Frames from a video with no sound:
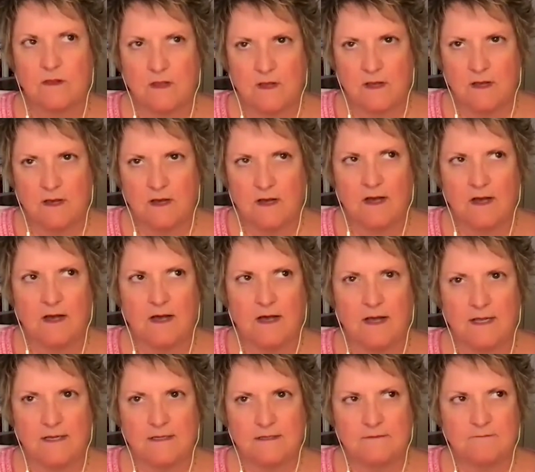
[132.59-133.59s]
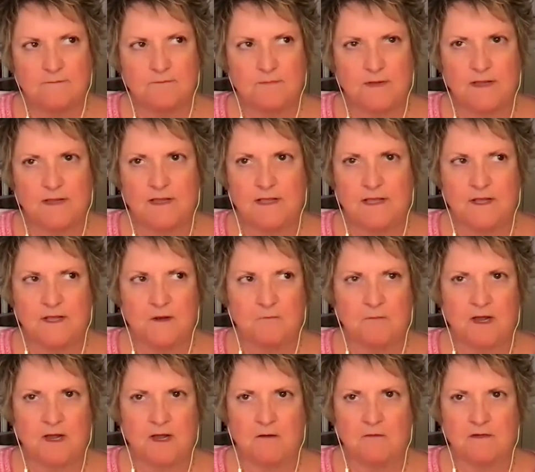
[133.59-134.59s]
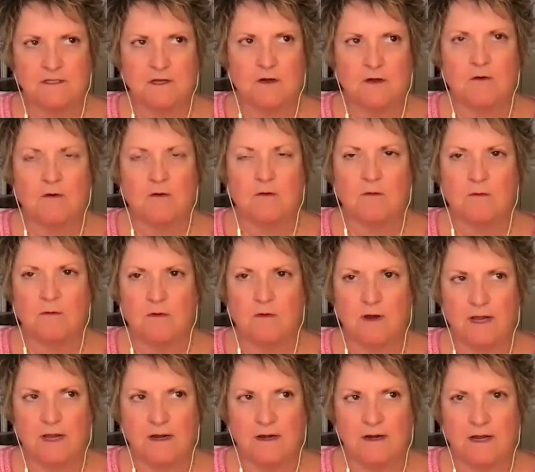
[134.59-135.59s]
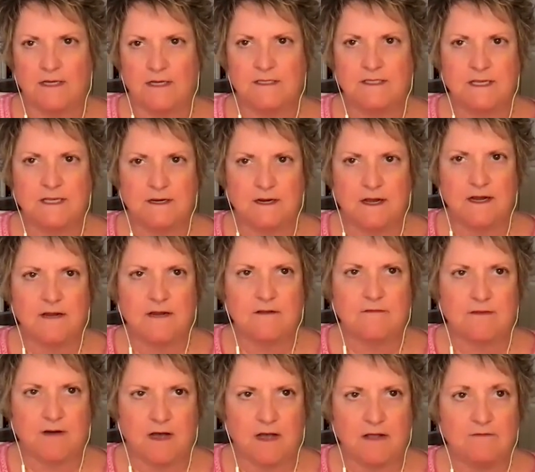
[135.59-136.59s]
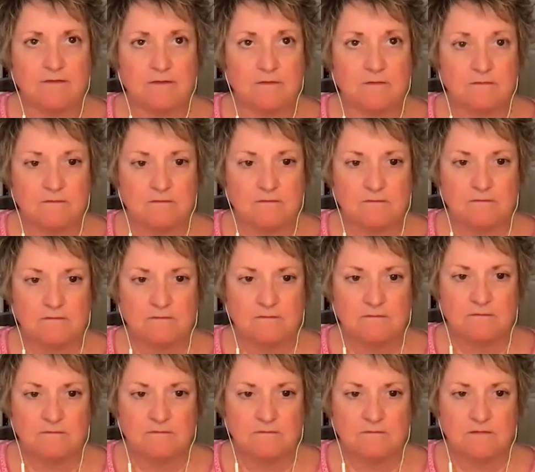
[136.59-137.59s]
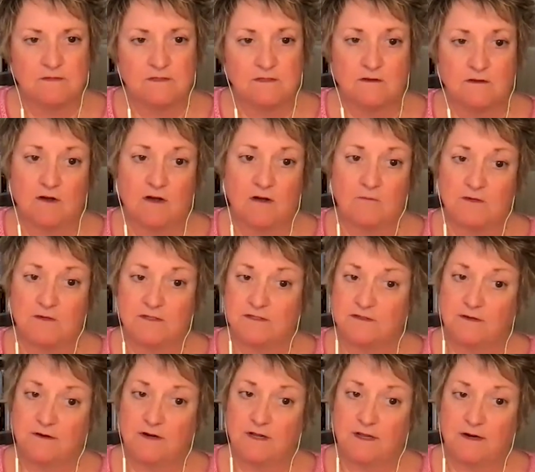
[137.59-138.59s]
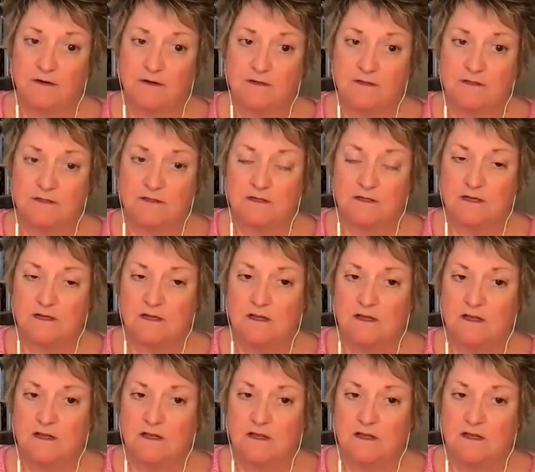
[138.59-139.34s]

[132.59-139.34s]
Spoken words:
Yeah, I began in 1995. So almost 30 years.